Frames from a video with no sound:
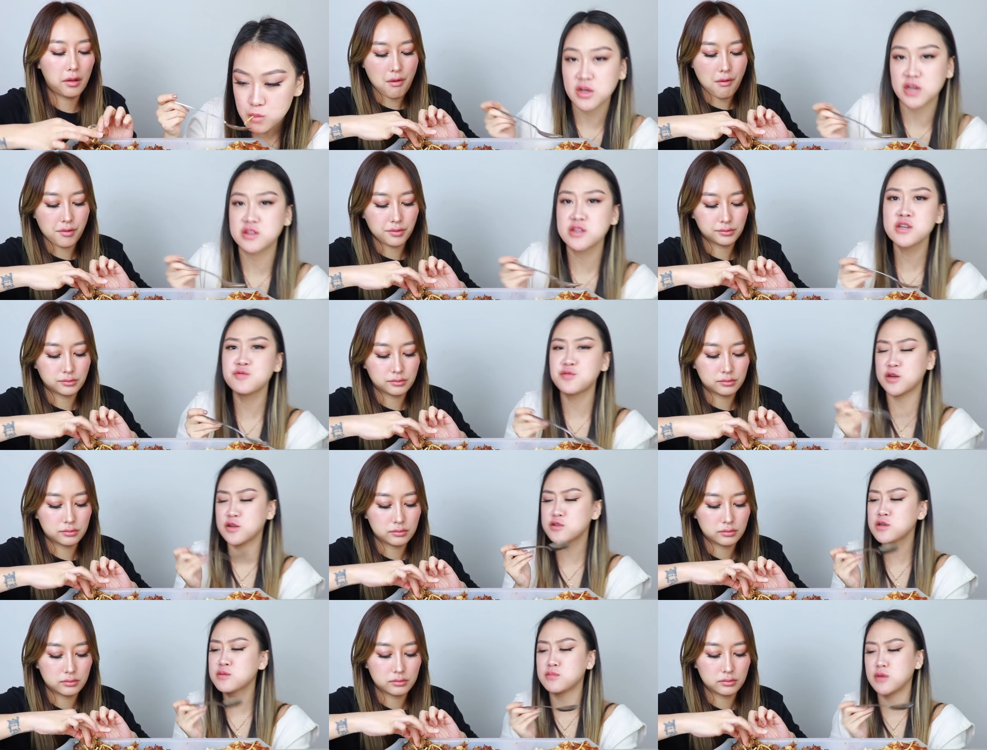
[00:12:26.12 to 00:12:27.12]
Speaker 1: I think if
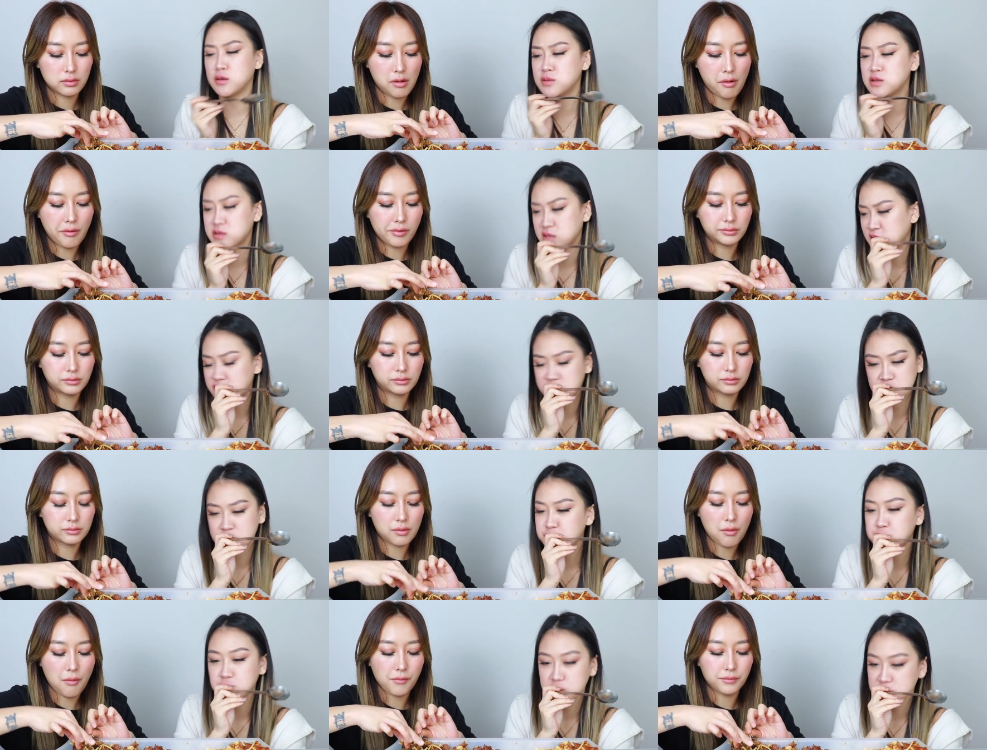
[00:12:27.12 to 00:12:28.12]
anything, mom and dad didn't
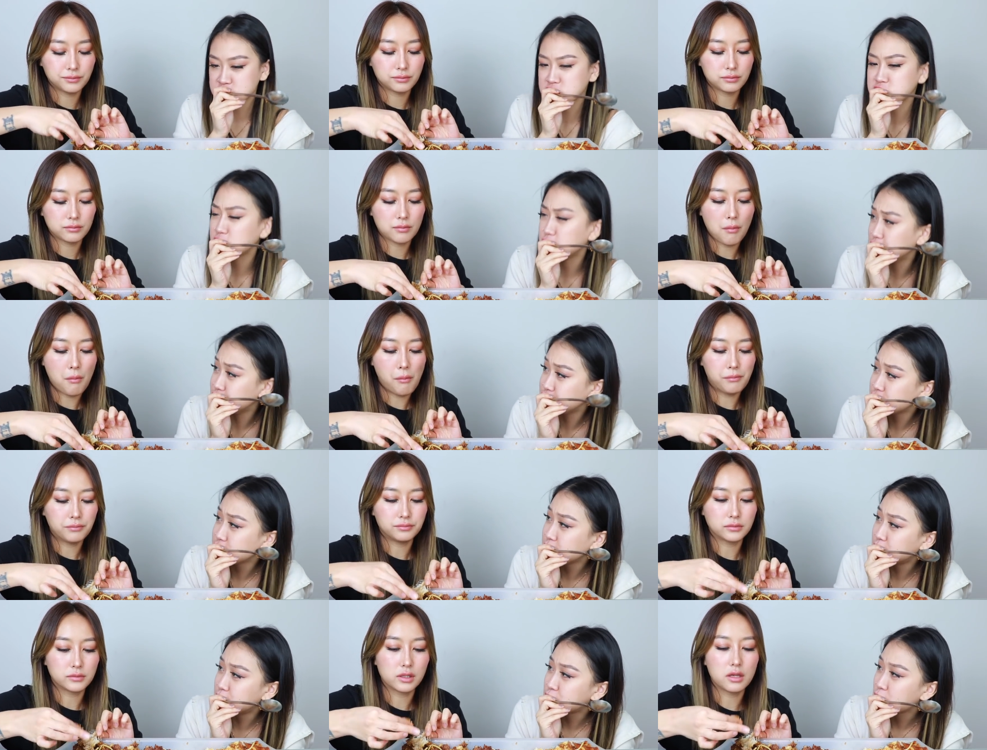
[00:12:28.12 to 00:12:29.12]
fool us enough.
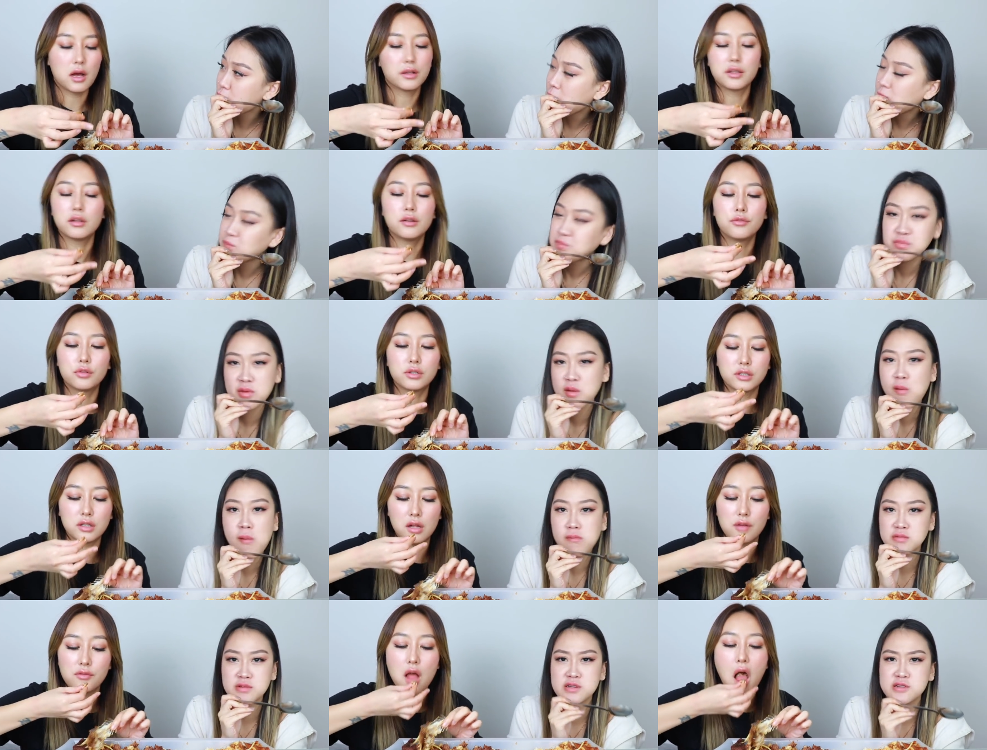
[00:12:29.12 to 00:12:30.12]
Yeah, they didn't fool us
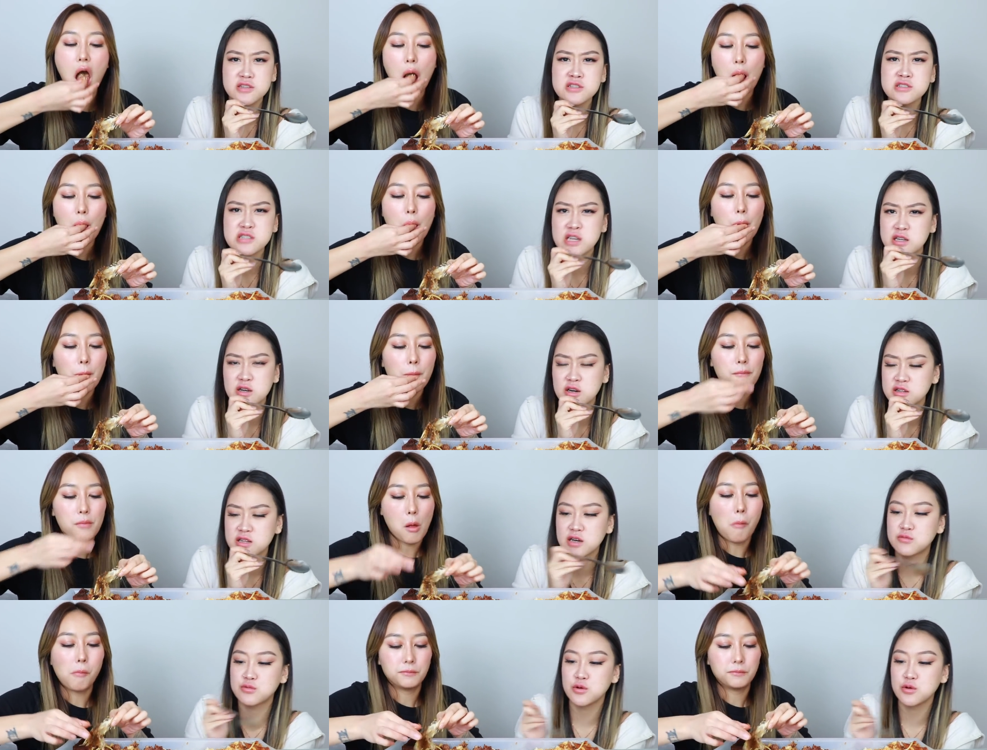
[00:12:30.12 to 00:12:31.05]
enough. They didn't take on that